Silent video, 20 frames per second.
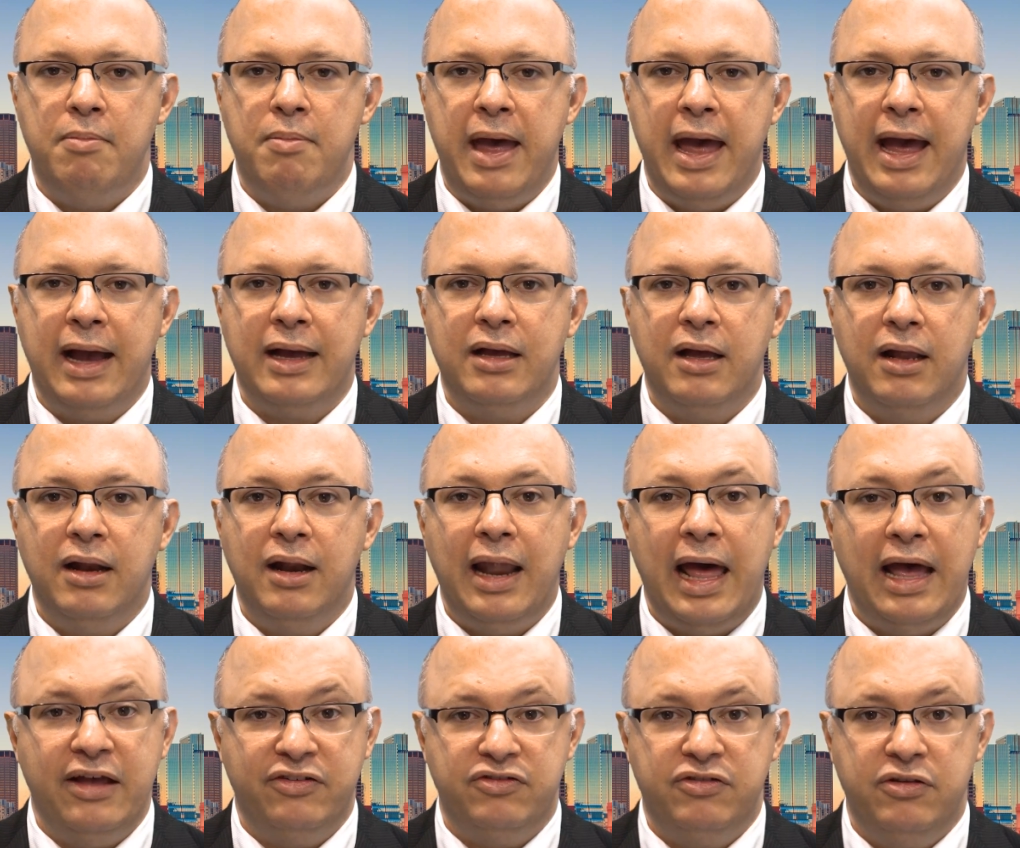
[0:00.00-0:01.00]
back
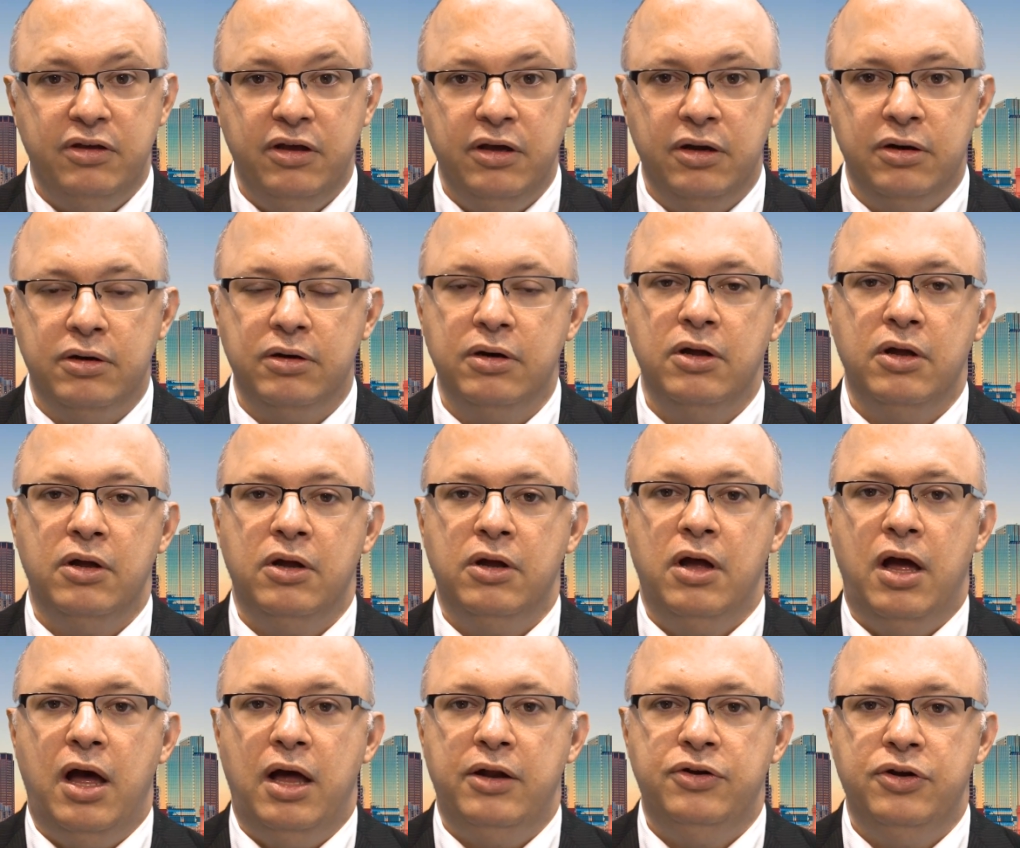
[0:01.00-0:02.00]
last year
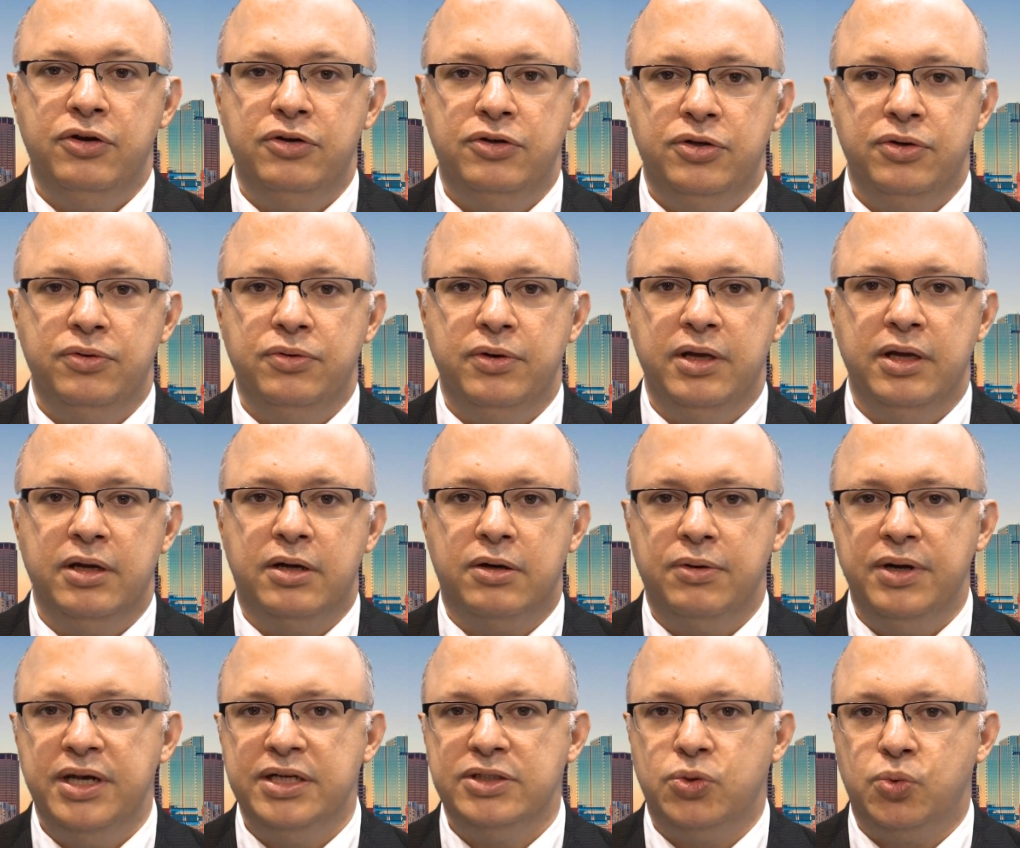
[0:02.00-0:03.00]
due to
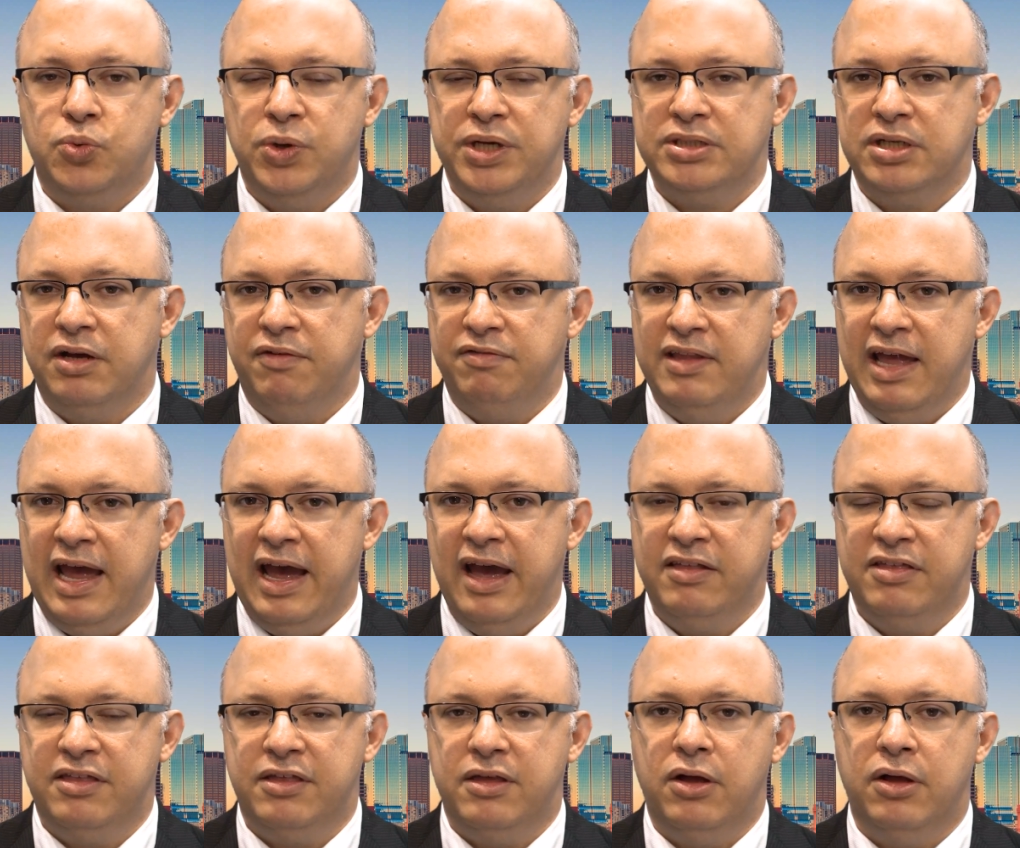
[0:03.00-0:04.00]
increased risk of
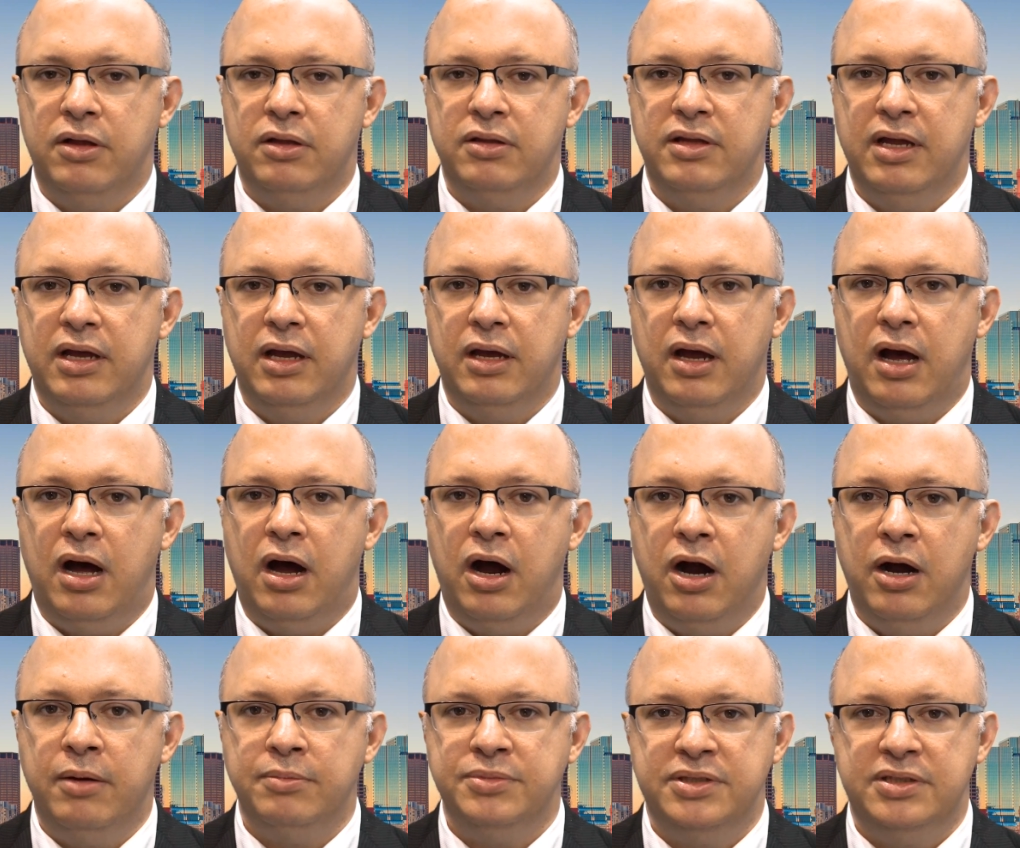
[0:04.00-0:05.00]
death on the
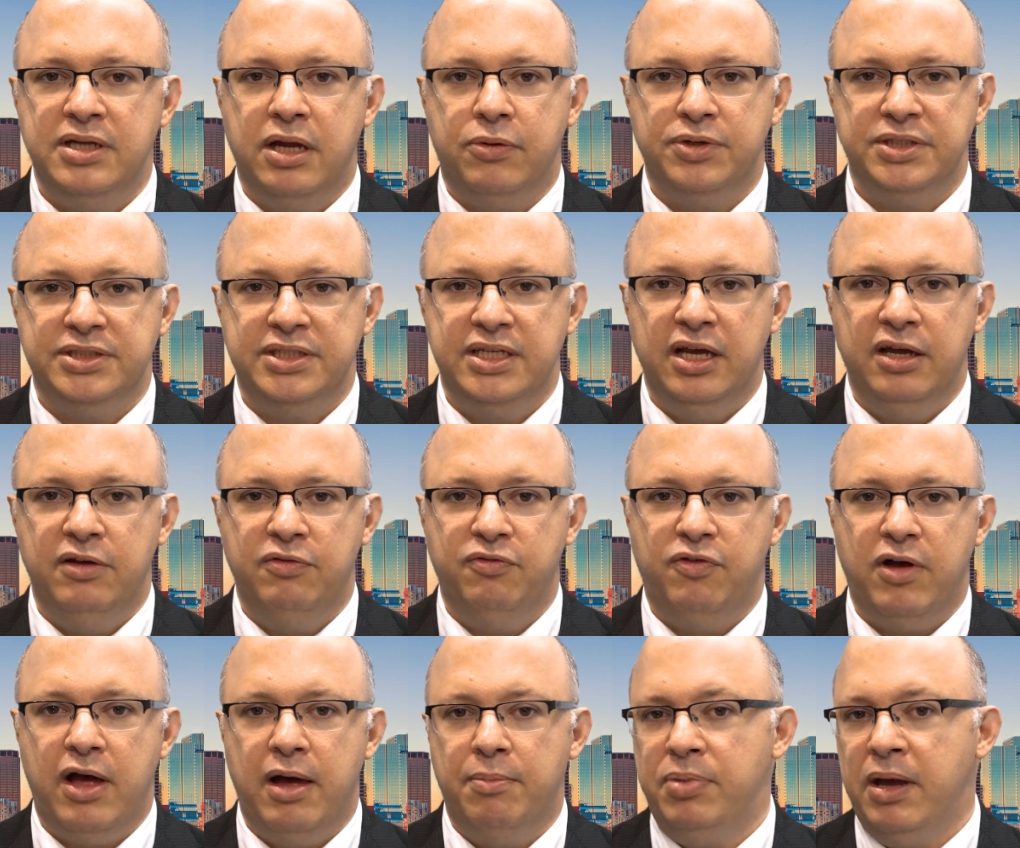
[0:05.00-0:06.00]
arms that receive
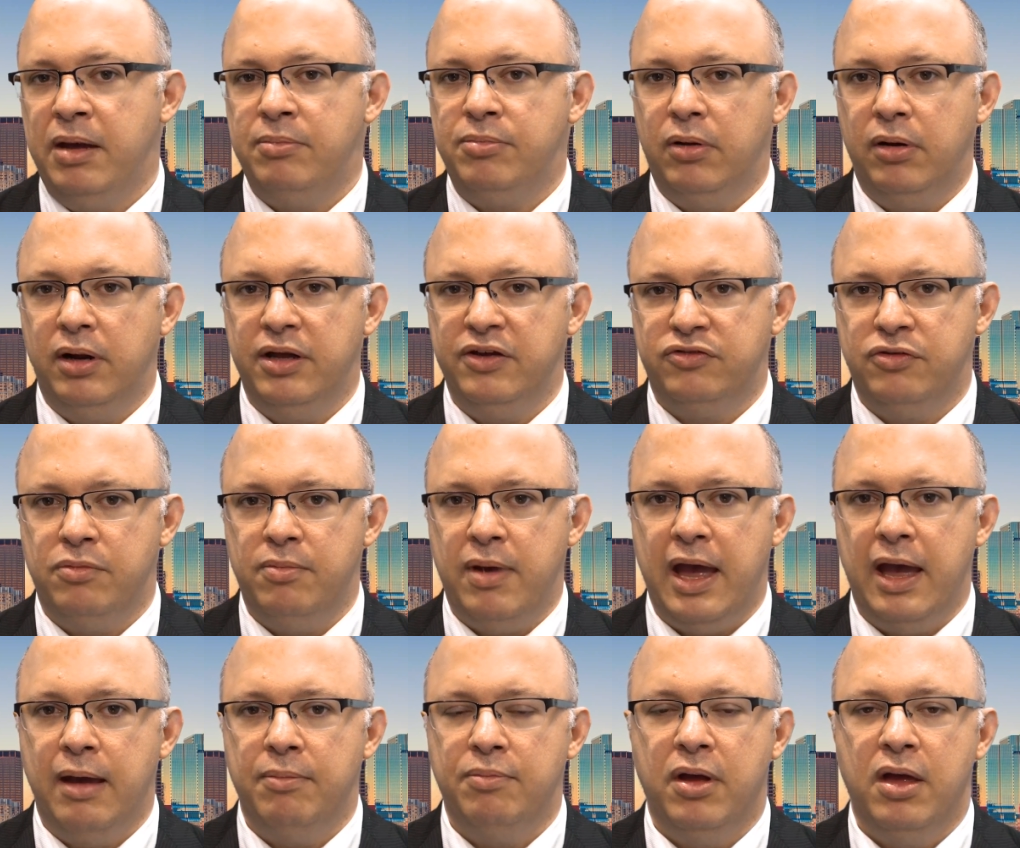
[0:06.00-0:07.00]

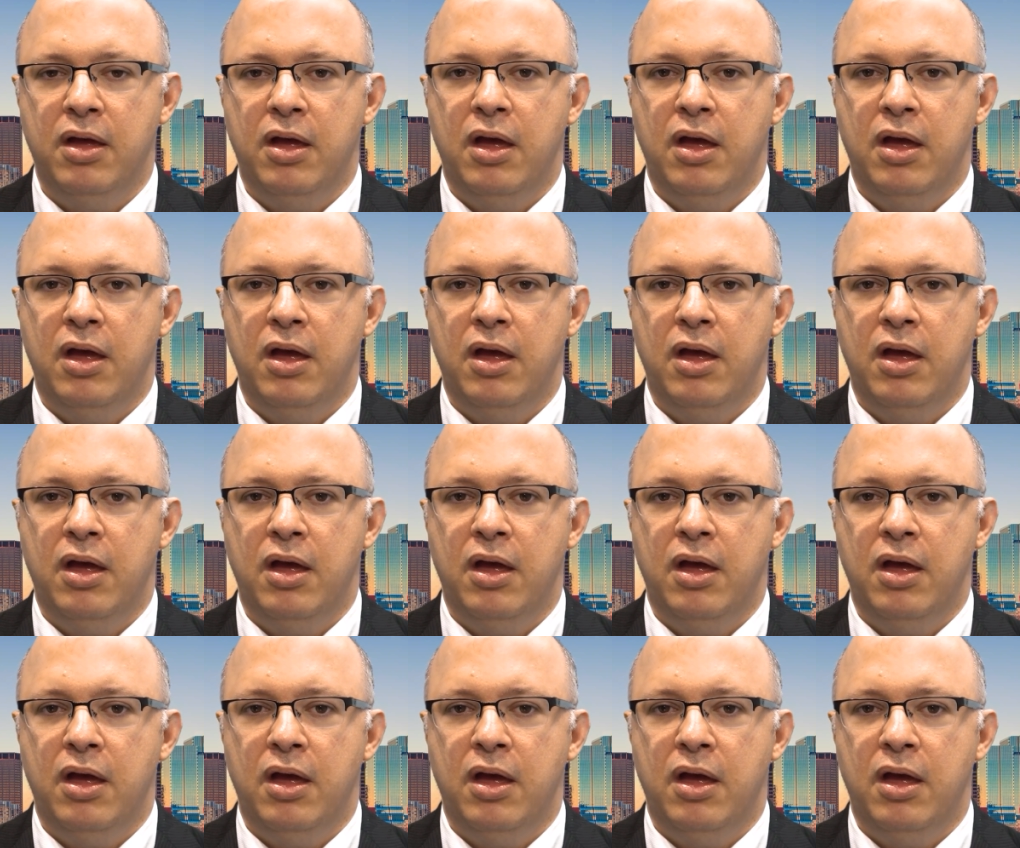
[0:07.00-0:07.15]
pembrolizumab.